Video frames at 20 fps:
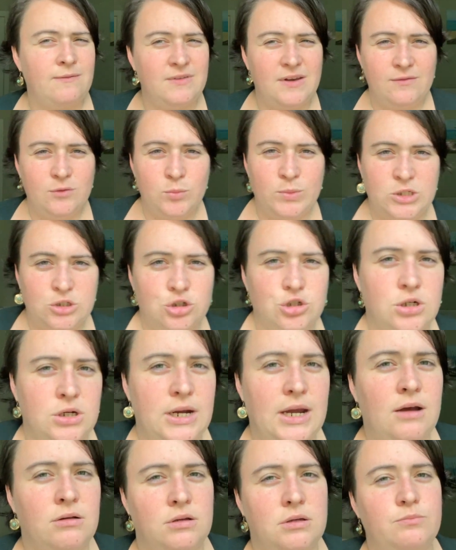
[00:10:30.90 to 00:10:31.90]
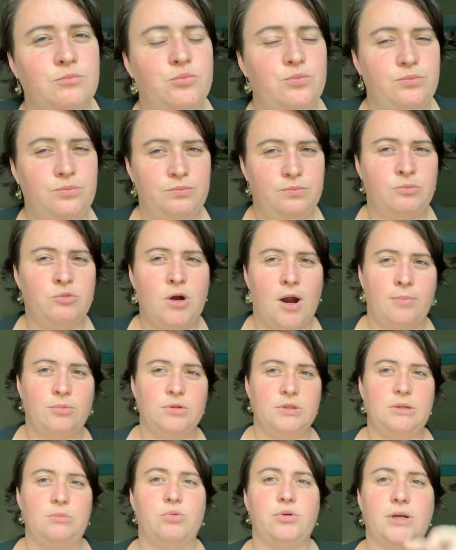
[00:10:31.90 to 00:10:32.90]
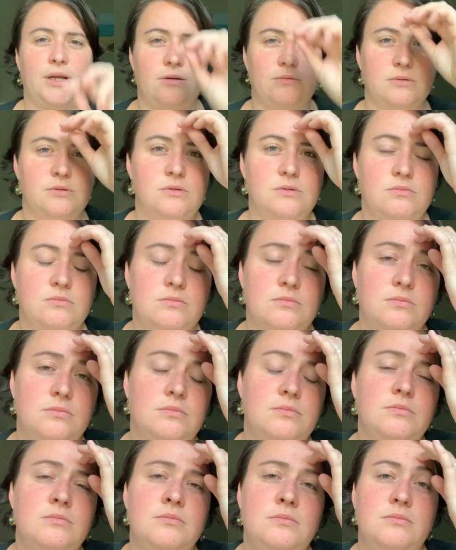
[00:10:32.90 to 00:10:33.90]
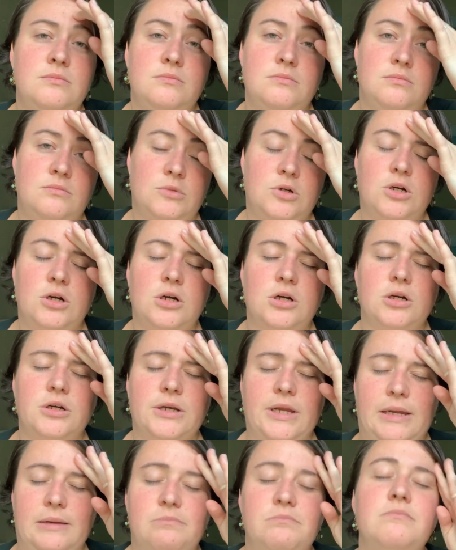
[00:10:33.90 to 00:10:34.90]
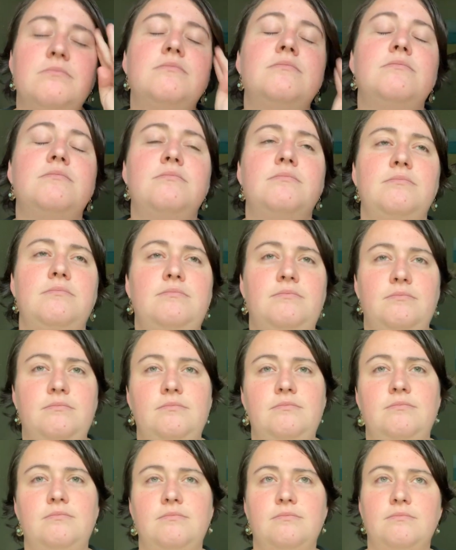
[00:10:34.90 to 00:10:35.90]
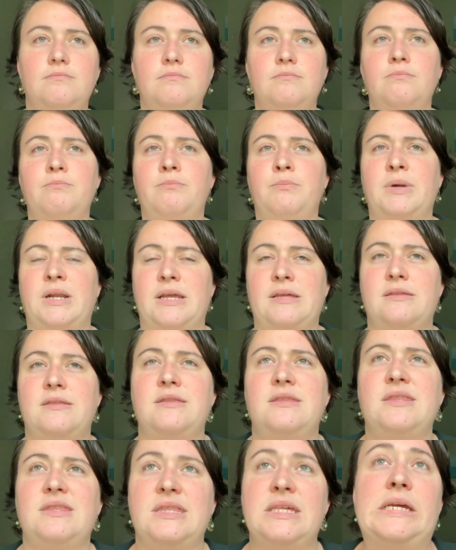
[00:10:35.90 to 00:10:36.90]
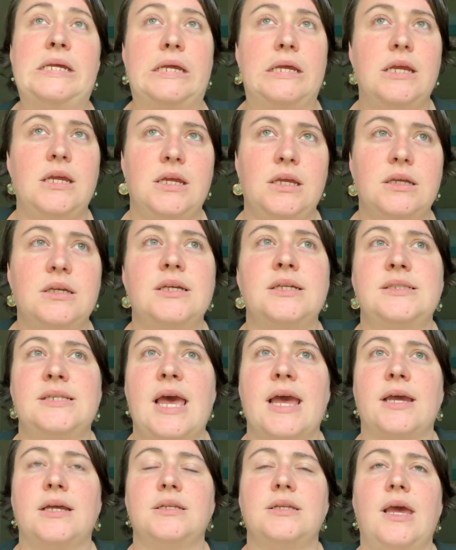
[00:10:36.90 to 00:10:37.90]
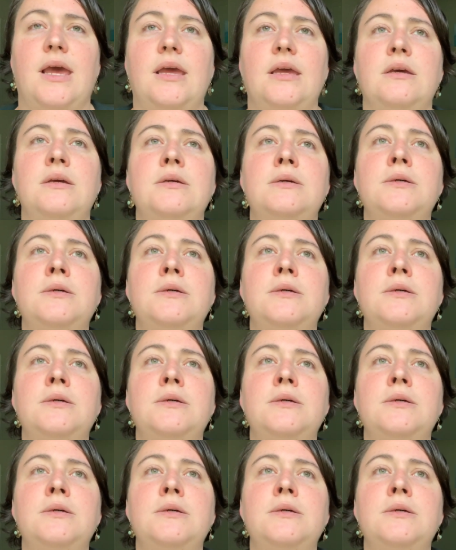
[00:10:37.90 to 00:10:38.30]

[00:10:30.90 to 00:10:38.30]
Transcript: never been sure how to properly pronounce her name, but I think it's Hecate.